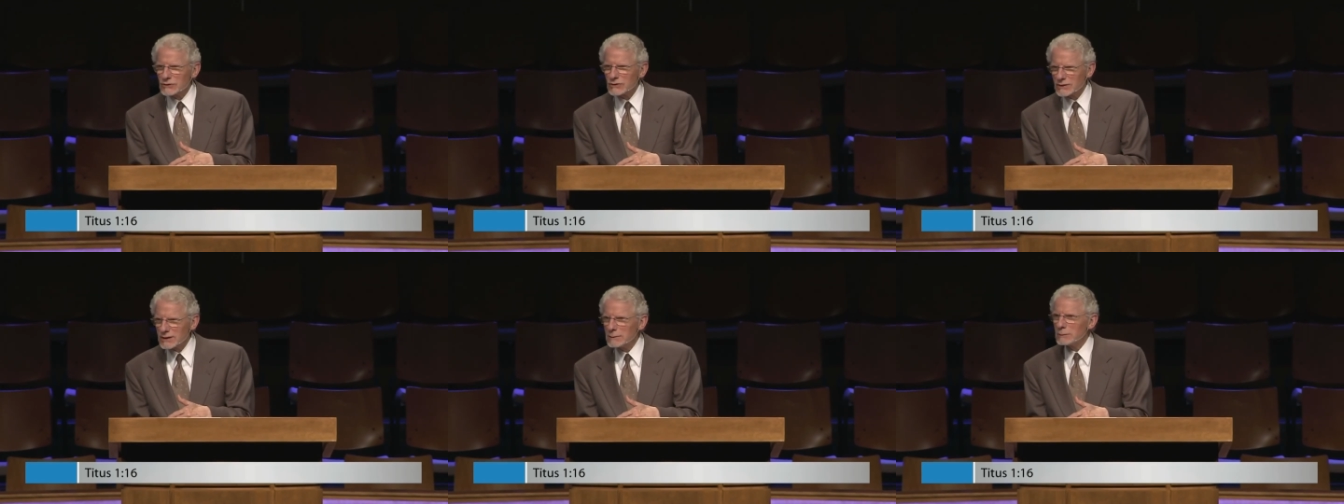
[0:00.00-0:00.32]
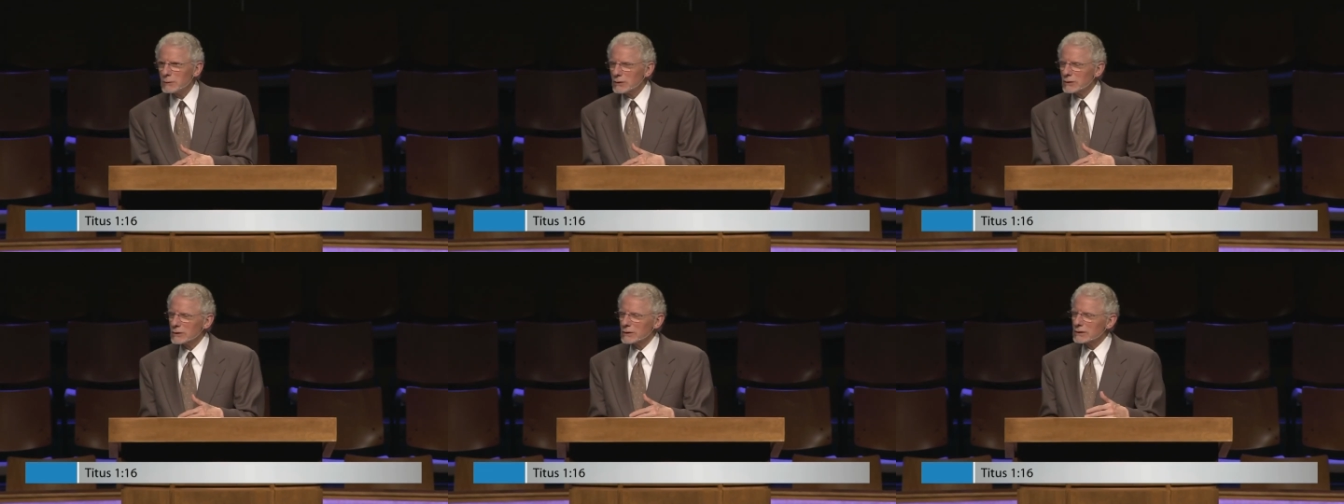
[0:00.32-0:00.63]

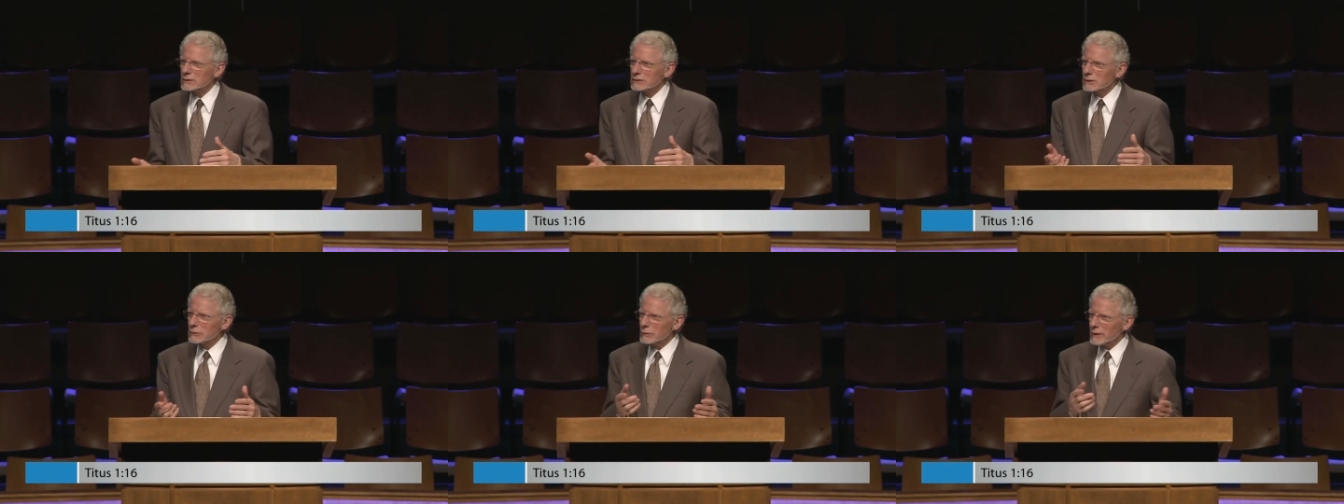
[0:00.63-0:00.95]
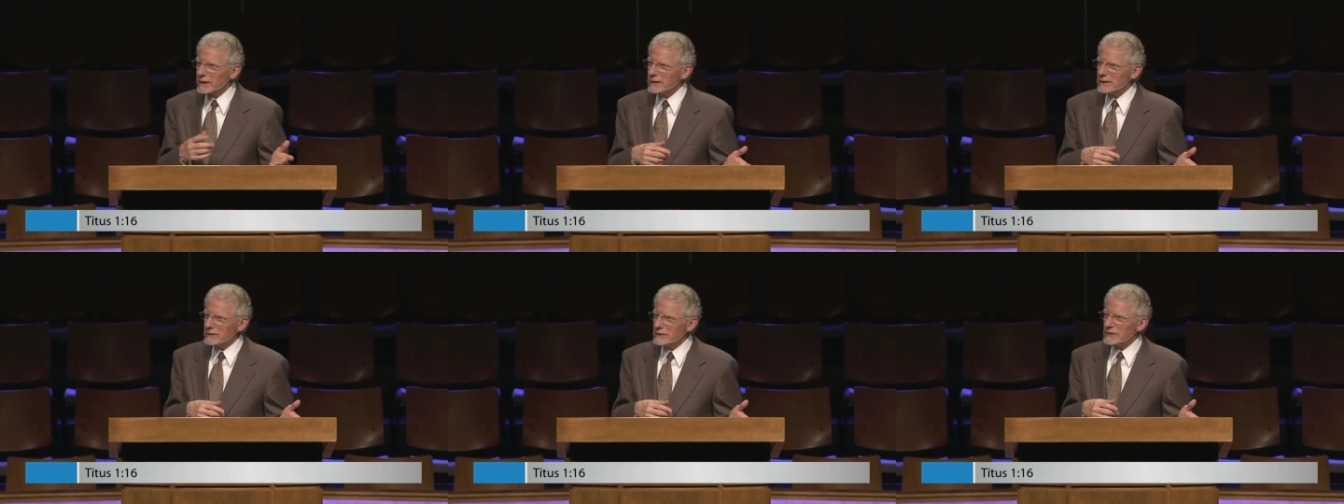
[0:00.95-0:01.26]
similar to
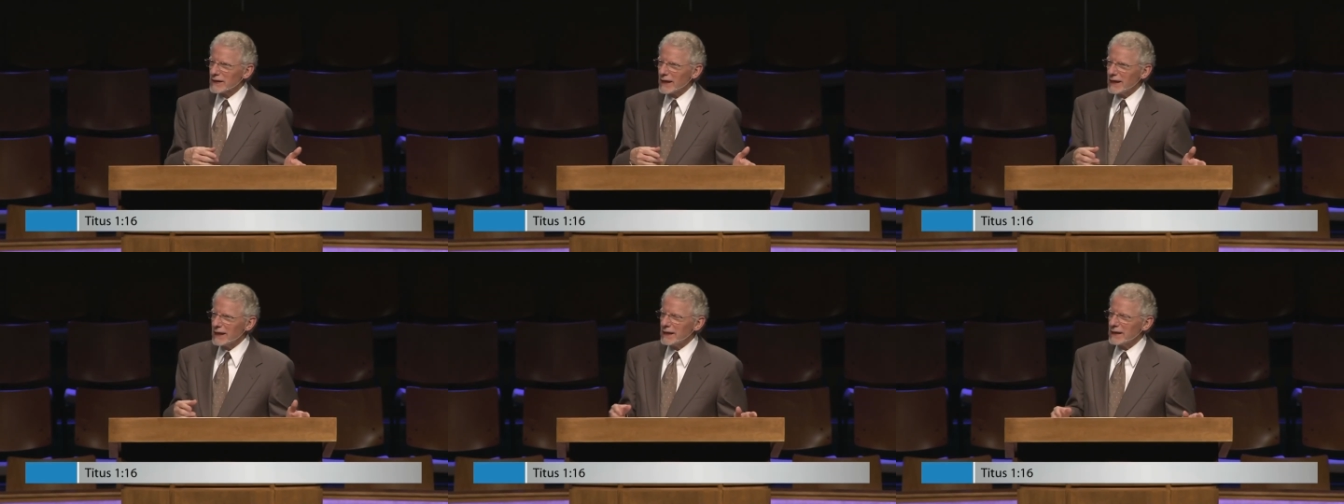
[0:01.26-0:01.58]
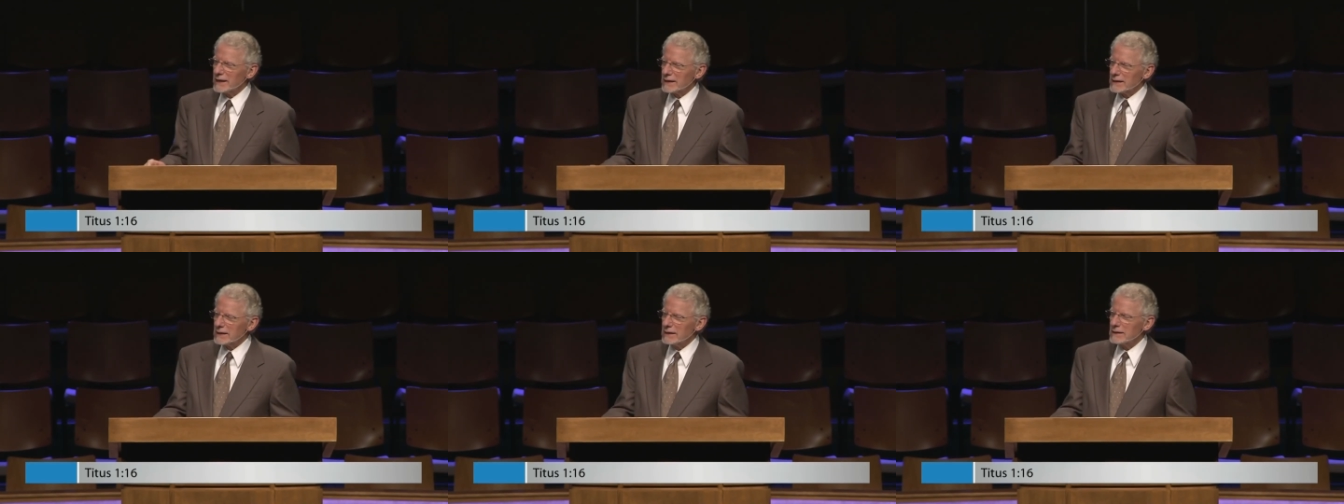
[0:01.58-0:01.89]
what he's
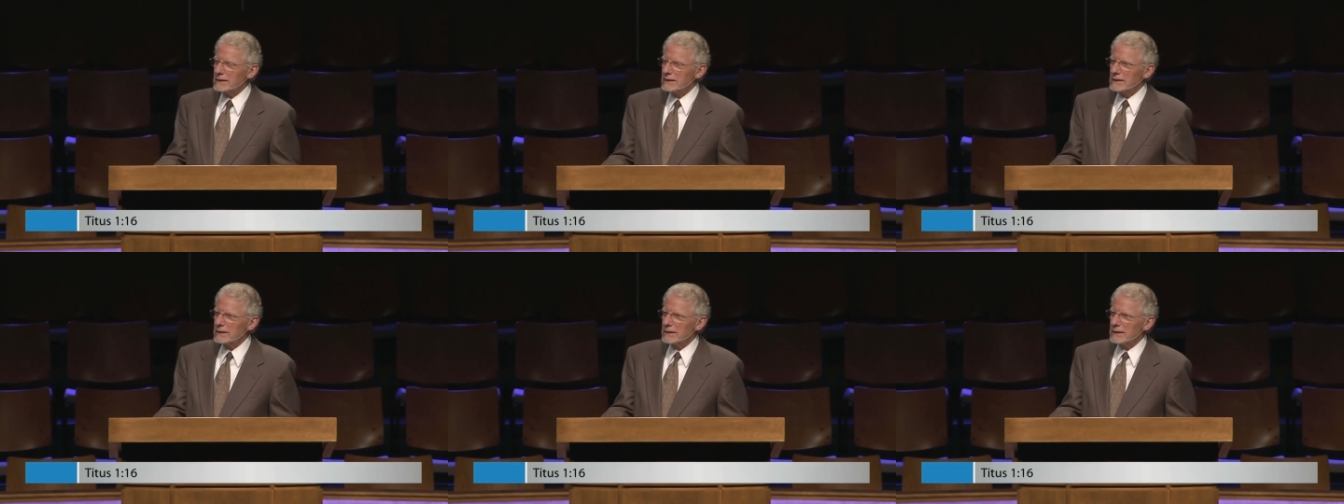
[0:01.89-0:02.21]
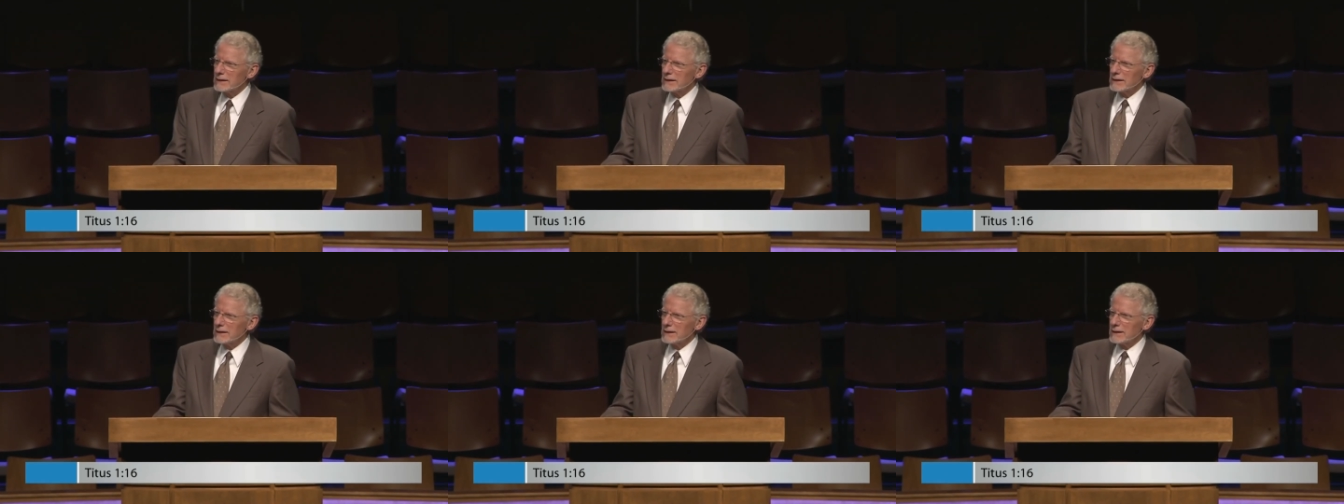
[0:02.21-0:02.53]
saying
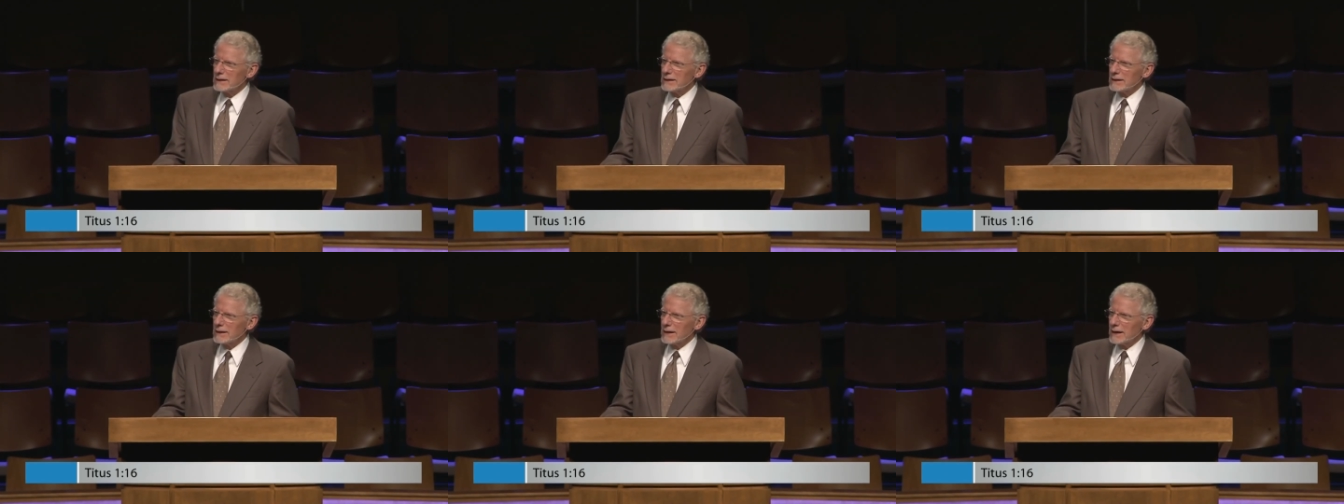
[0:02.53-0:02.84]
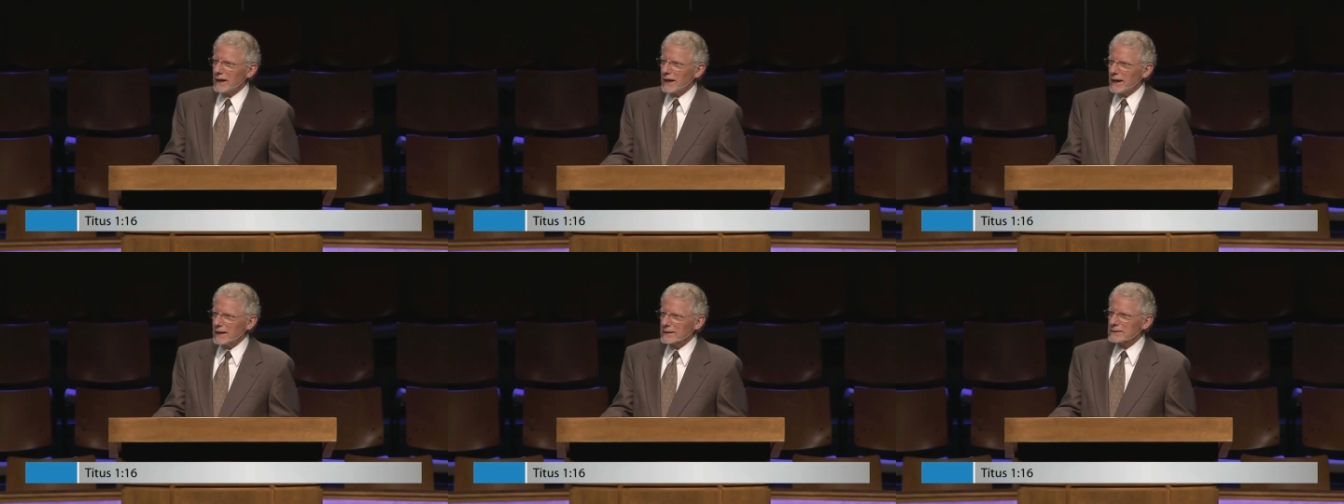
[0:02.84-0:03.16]

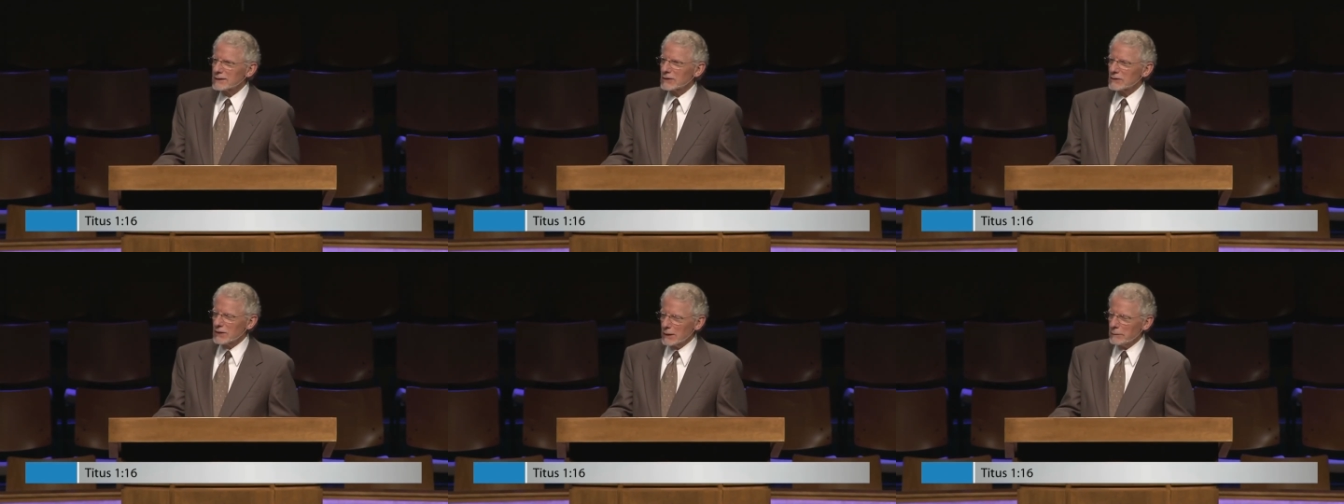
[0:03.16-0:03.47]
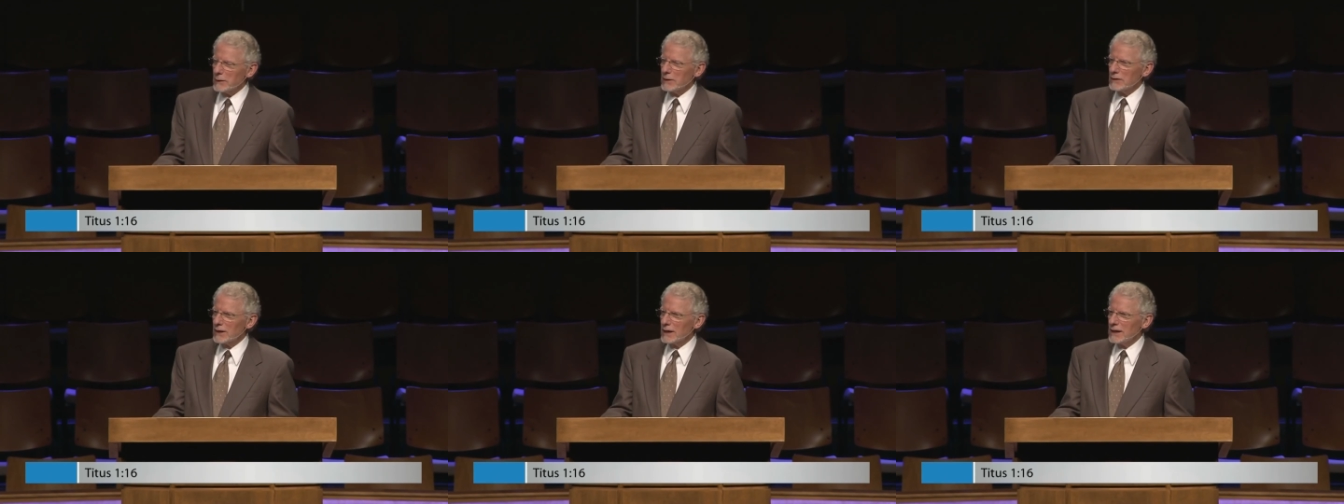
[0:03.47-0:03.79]
uh, to
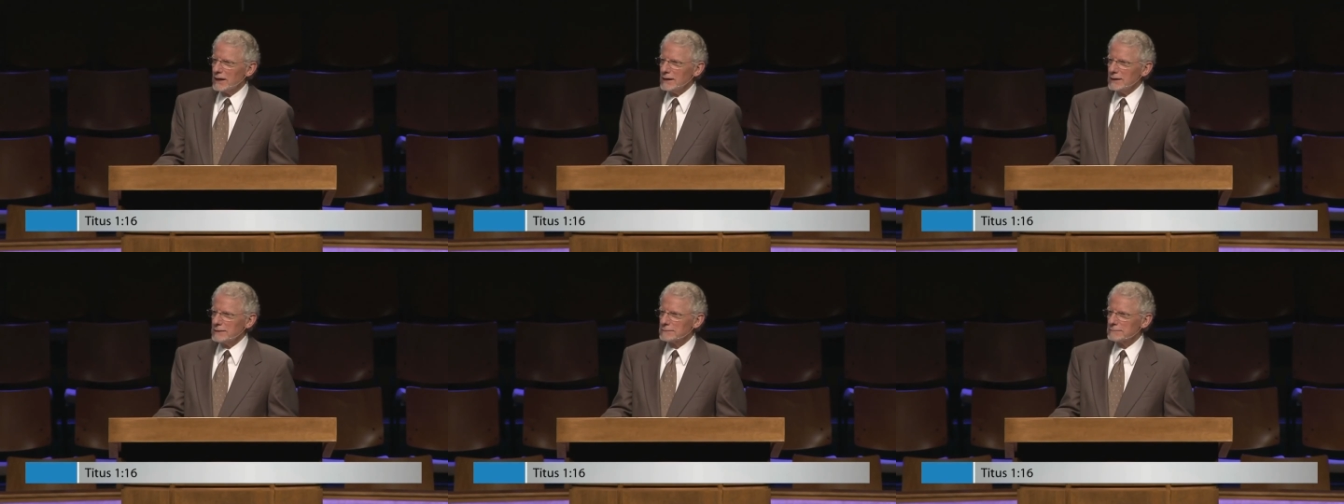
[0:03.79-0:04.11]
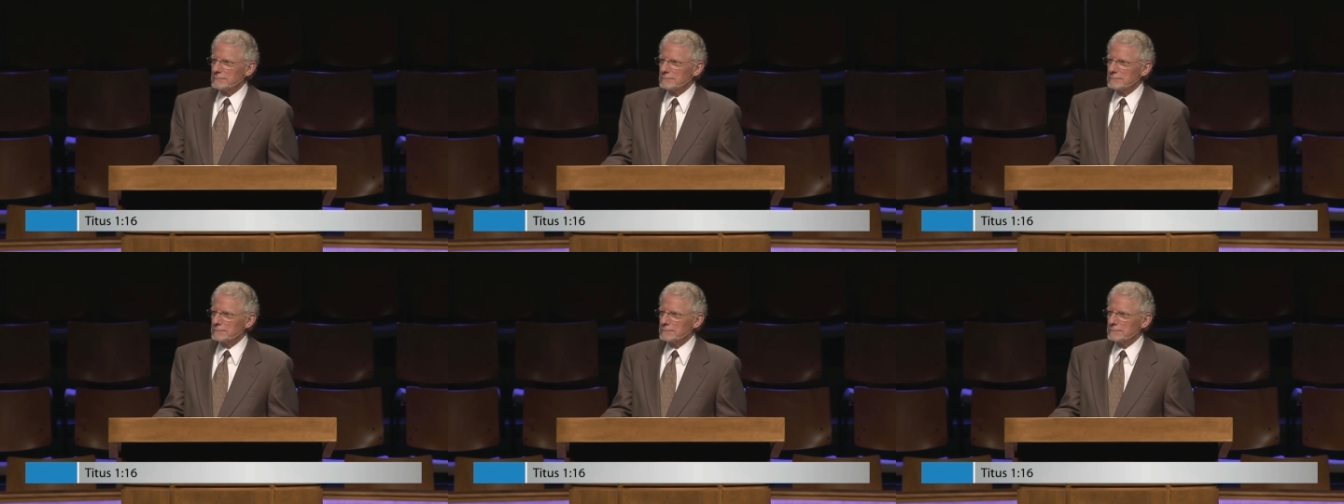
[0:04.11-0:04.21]
Timothy.